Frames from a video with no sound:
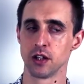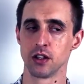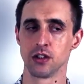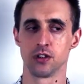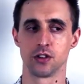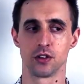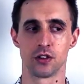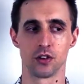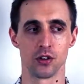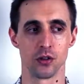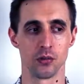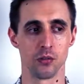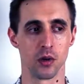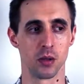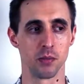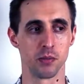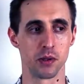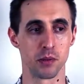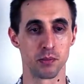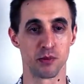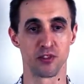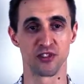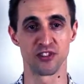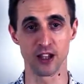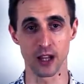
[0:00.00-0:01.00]
So you might be
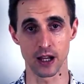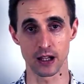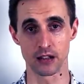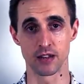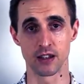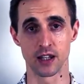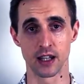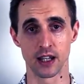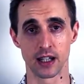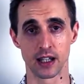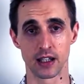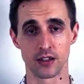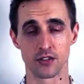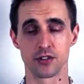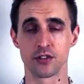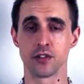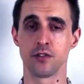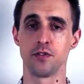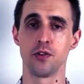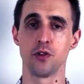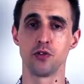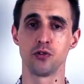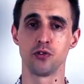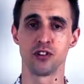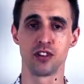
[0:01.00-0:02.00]
protecting against a
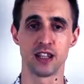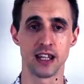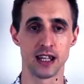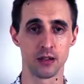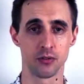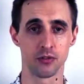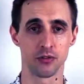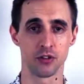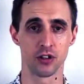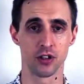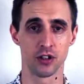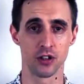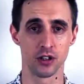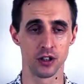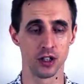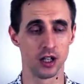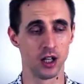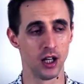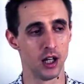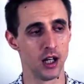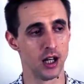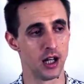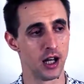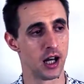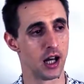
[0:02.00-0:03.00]
future downturn.
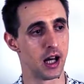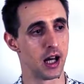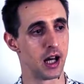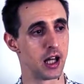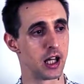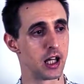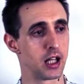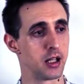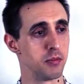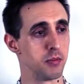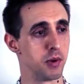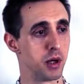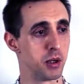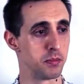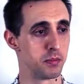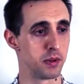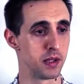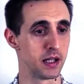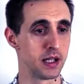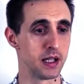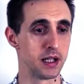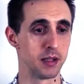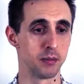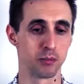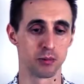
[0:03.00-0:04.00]
You might
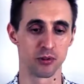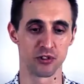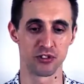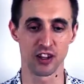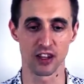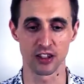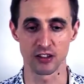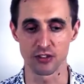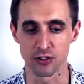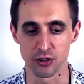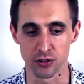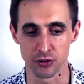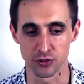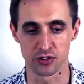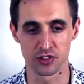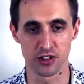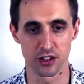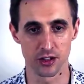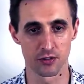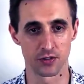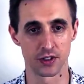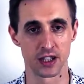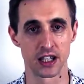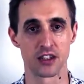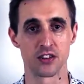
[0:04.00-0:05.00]
be protecting
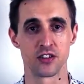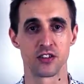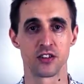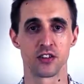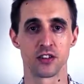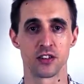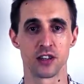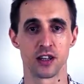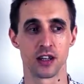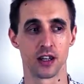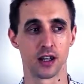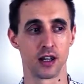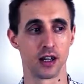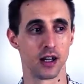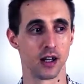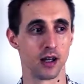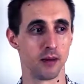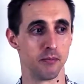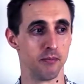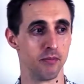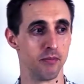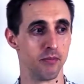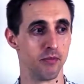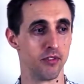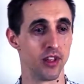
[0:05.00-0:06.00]
yourself against
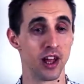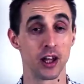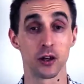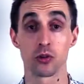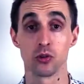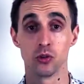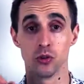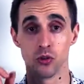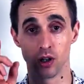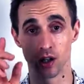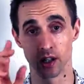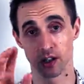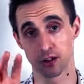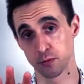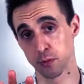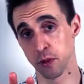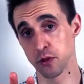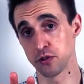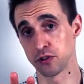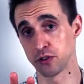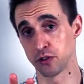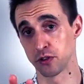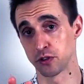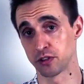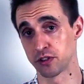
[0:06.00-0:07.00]
that, or
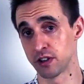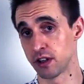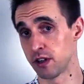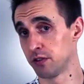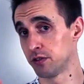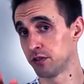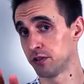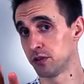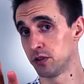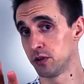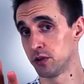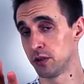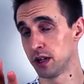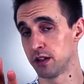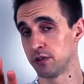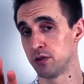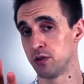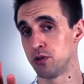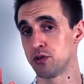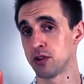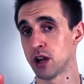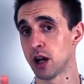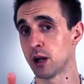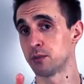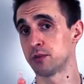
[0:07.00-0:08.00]
exposing yourself to a
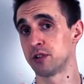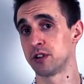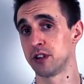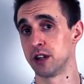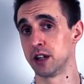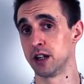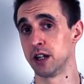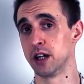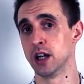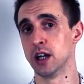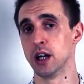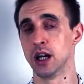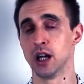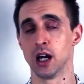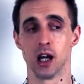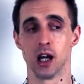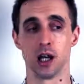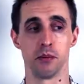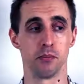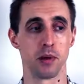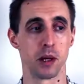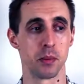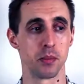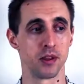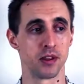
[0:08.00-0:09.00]
future upturn.
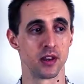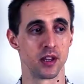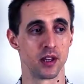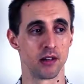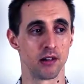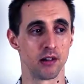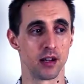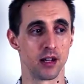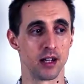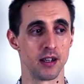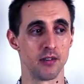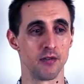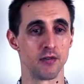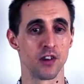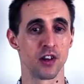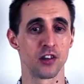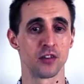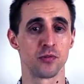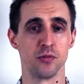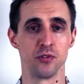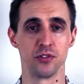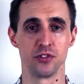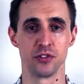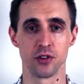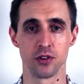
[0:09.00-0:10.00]
Maybe there are
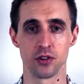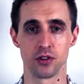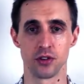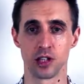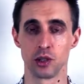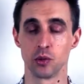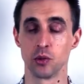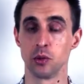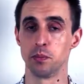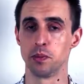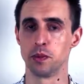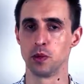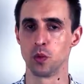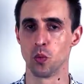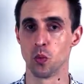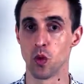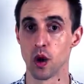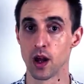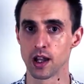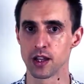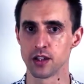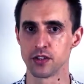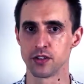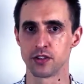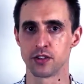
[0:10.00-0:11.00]
investments that you think would be
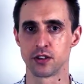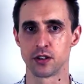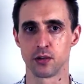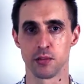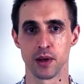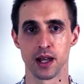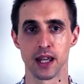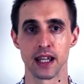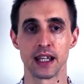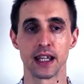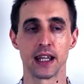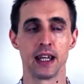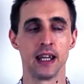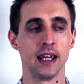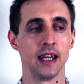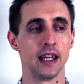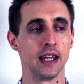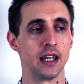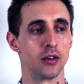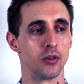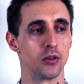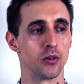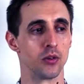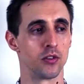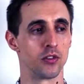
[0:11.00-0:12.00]
wise to make
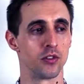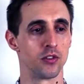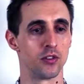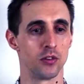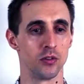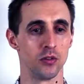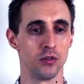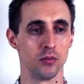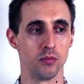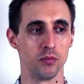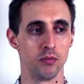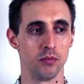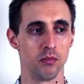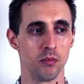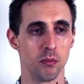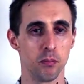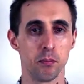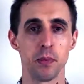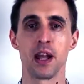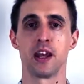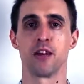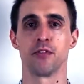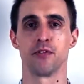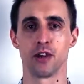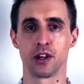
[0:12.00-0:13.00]
in order to
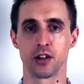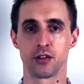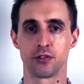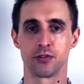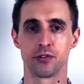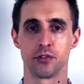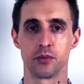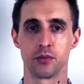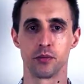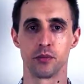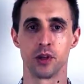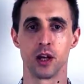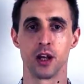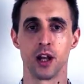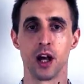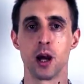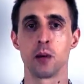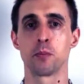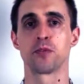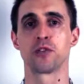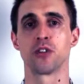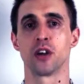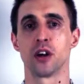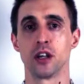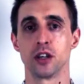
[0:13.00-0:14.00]
benefit from an
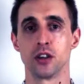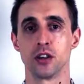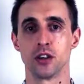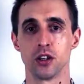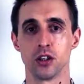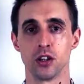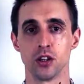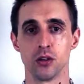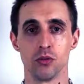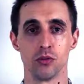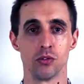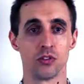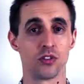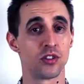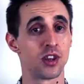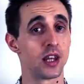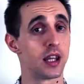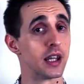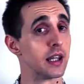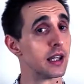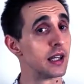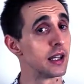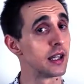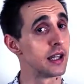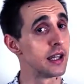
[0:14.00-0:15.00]
upside that you
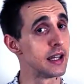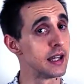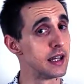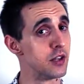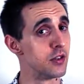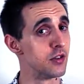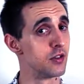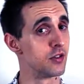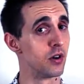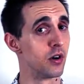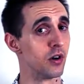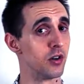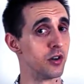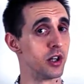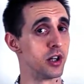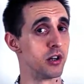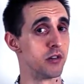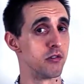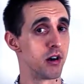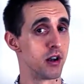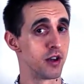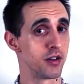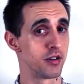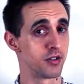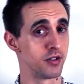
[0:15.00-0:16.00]
think is on the
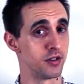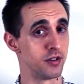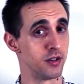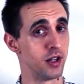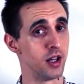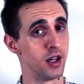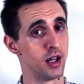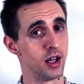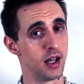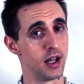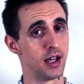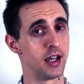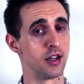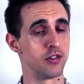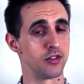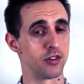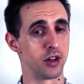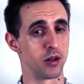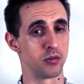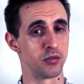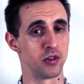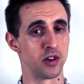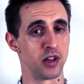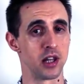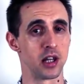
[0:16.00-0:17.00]
horizon in
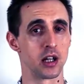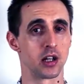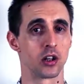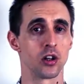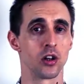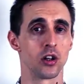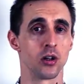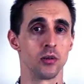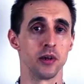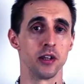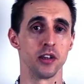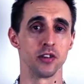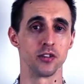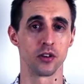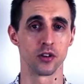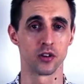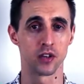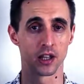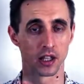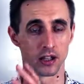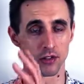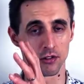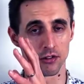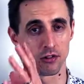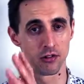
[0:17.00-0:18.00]
terms of the economy. So
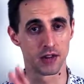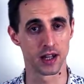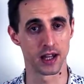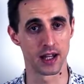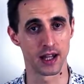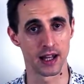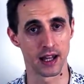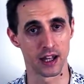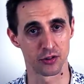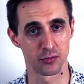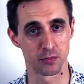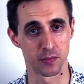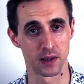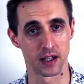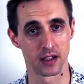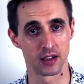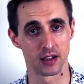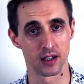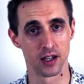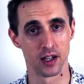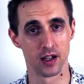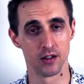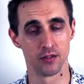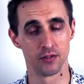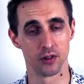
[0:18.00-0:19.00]
thinking through that aspect
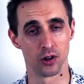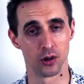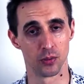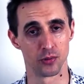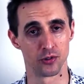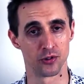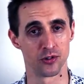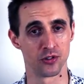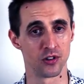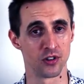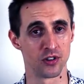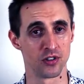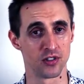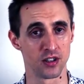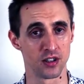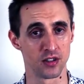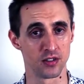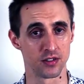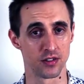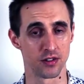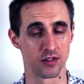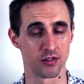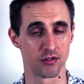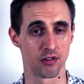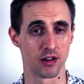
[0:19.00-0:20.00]
for
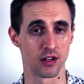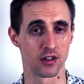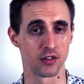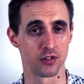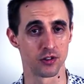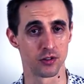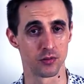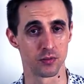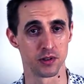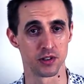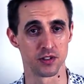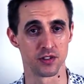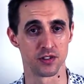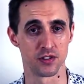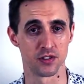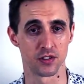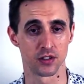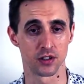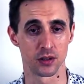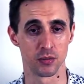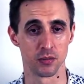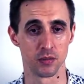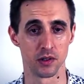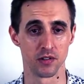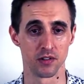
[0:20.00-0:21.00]
opportunities and threats to your business
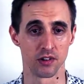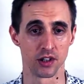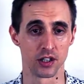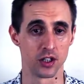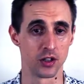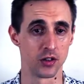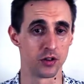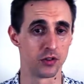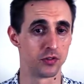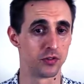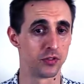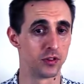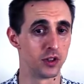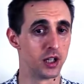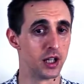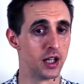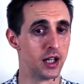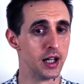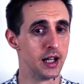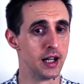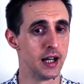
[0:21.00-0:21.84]
can be very useful.